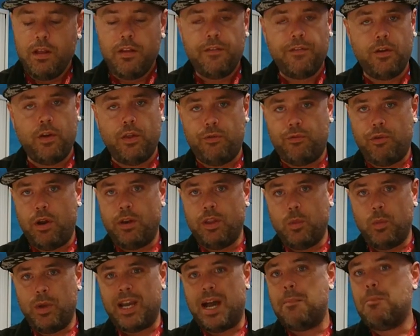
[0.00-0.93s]
further on
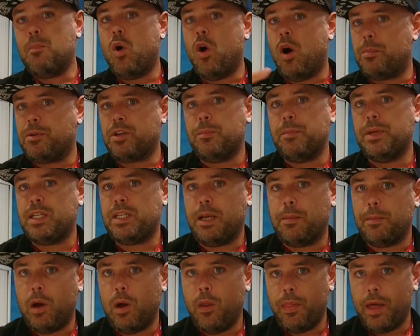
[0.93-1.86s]
in the week. I'm more
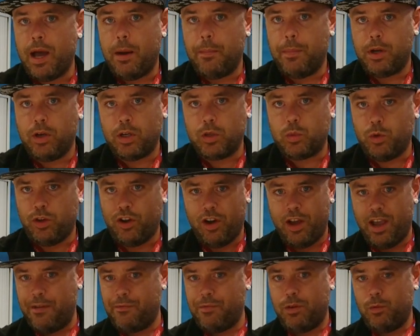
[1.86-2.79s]
optimistic about that because we're
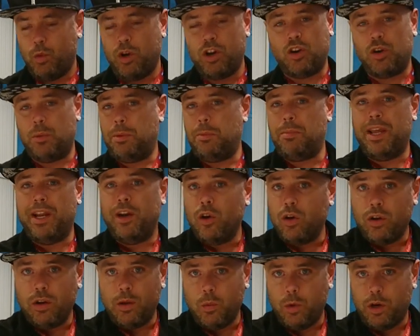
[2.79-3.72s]
not we're not going to be playing
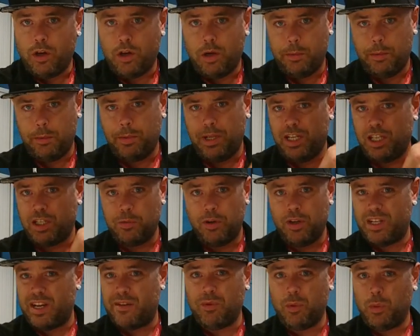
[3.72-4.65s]
we're not going to be playing
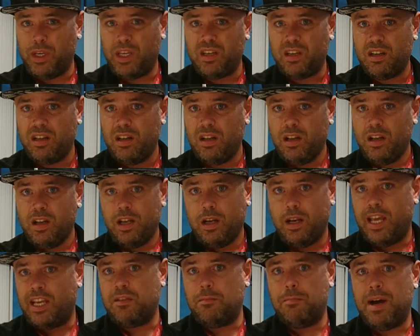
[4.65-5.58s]
Spurs every week,
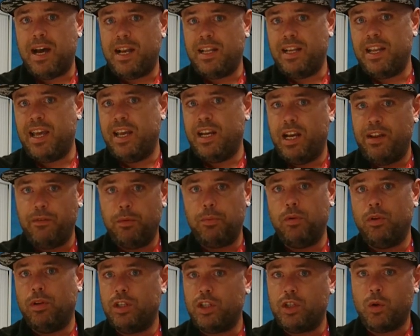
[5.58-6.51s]
like Man United,
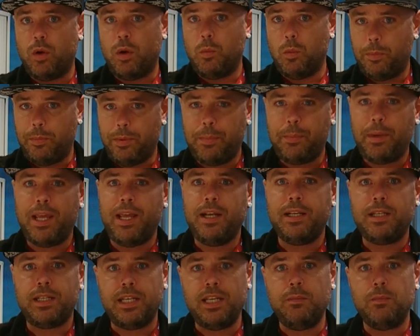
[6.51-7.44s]
Liverpool, and so on. We'll be
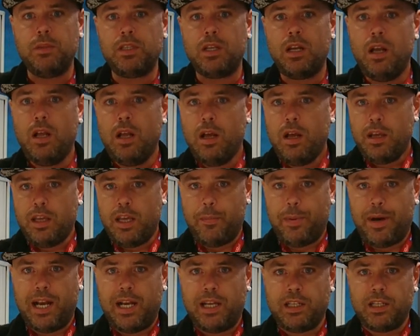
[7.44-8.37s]
playing teams,
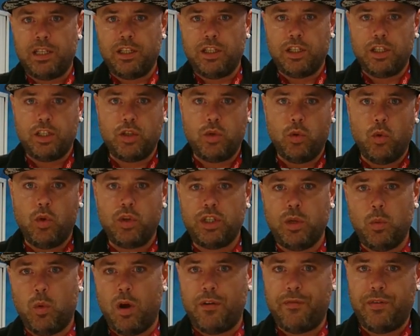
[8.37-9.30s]
your Palaces, your
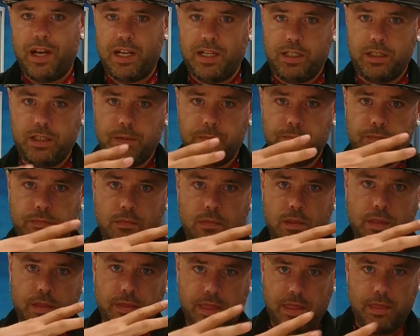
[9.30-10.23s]
Stokes, your Watfords.
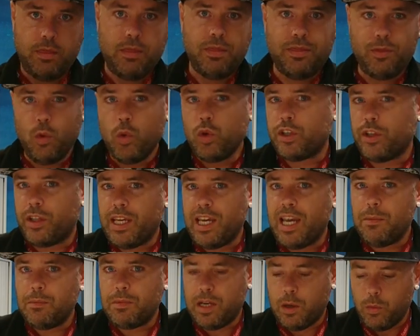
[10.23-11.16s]
Those are the
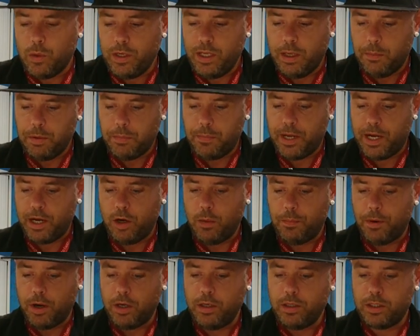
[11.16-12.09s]
games that we need to be picking
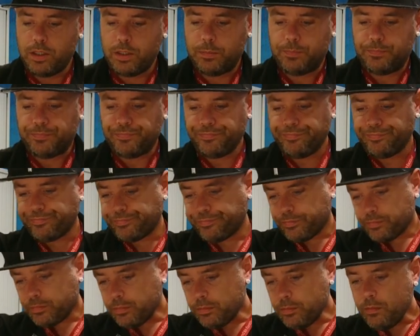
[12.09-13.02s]
up points.
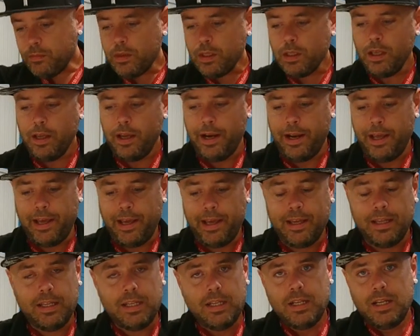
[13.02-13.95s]
And
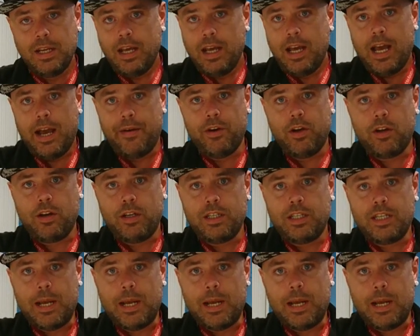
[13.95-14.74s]
uh, have a look on